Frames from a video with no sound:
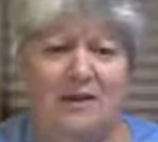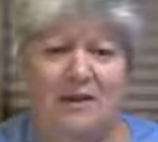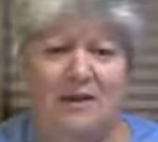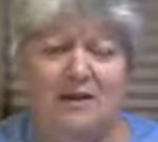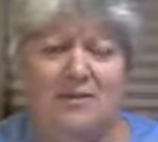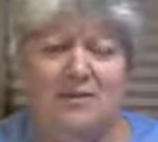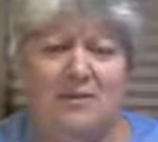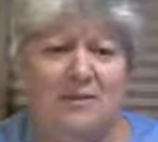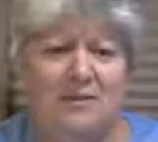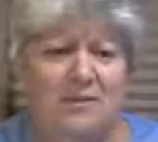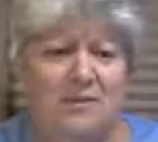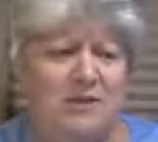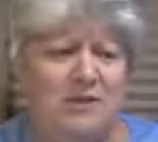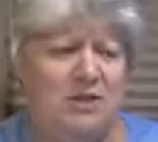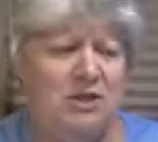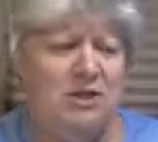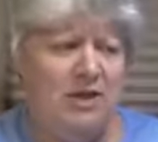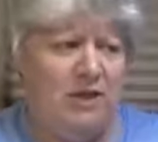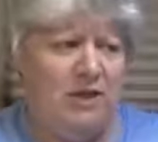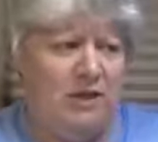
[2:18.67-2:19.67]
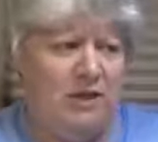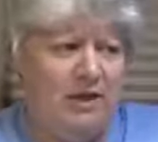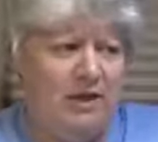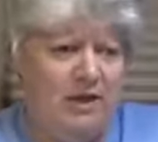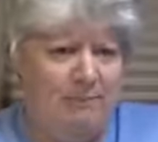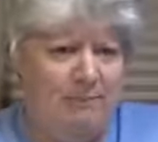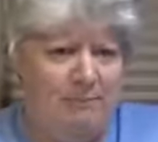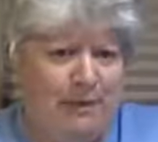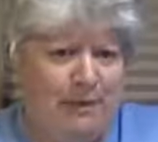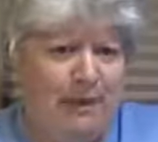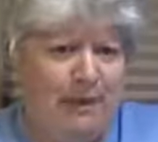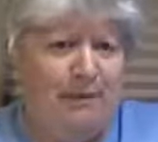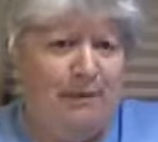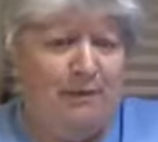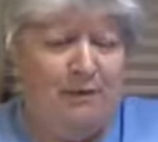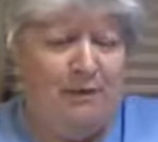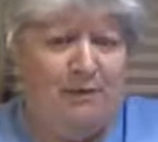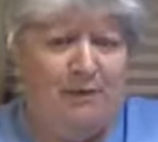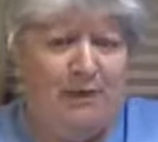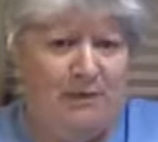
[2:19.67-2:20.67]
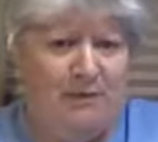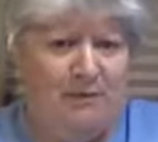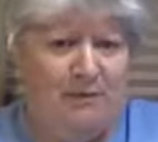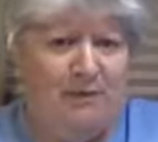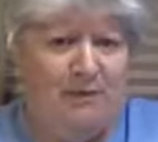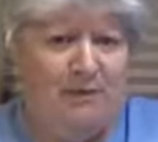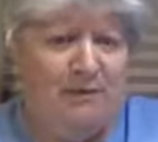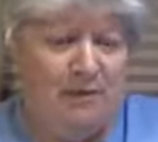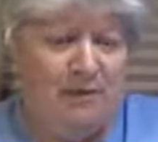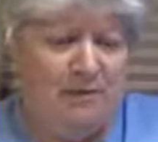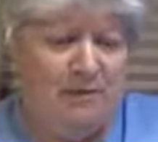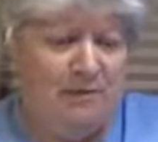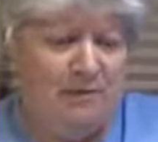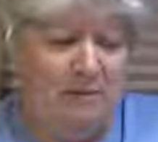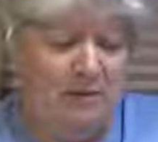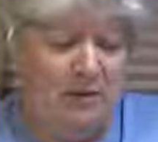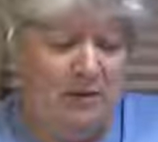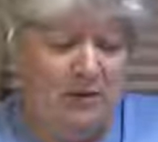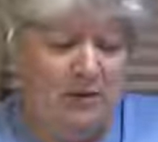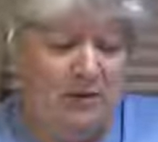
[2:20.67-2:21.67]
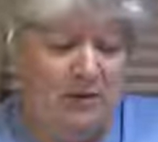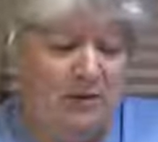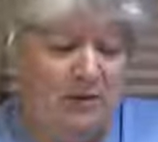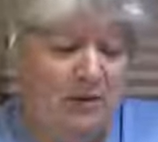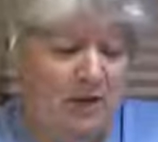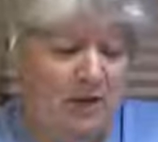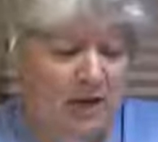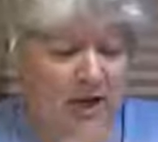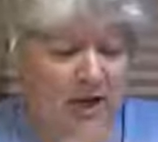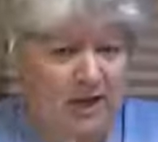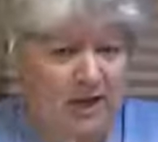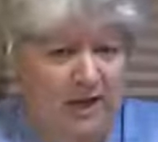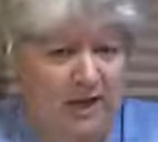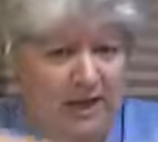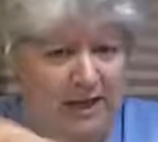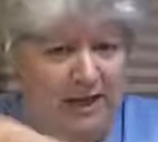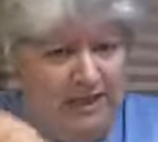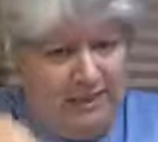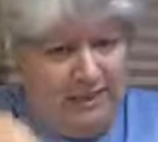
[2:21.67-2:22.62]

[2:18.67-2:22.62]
for some reason she had her butt up on top of the body pillow and her head